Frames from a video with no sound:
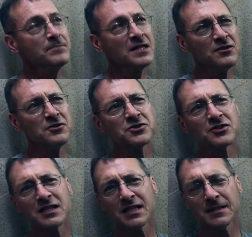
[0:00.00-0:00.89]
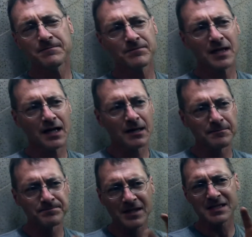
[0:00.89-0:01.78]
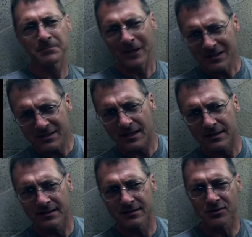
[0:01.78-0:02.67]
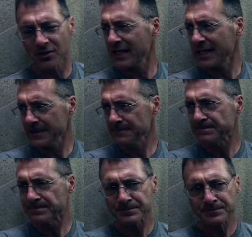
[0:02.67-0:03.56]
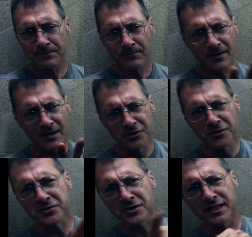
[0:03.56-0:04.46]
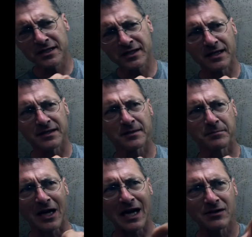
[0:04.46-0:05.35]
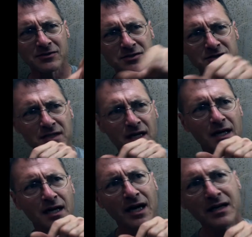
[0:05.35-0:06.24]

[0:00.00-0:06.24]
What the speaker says: Usually, it depends on the strain. Usually the browns, I